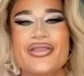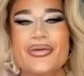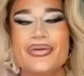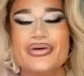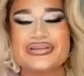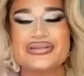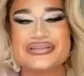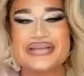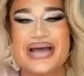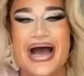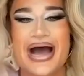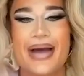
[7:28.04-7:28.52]
There
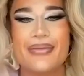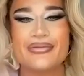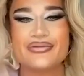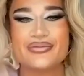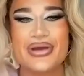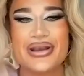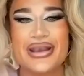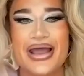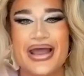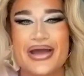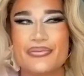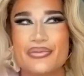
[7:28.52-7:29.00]
was
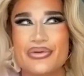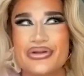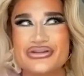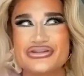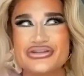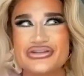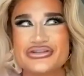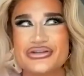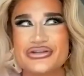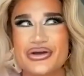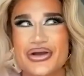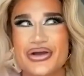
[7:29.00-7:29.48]
times when like, we'll
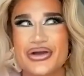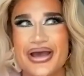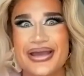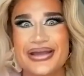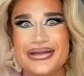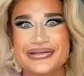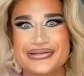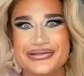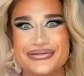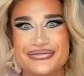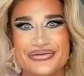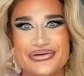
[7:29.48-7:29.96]
just look
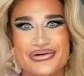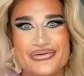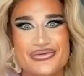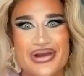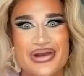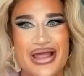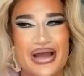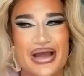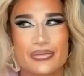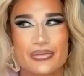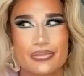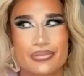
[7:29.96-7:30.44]
at each other and
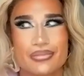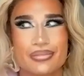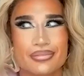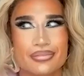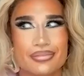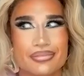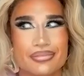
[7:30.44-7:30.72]
we're like...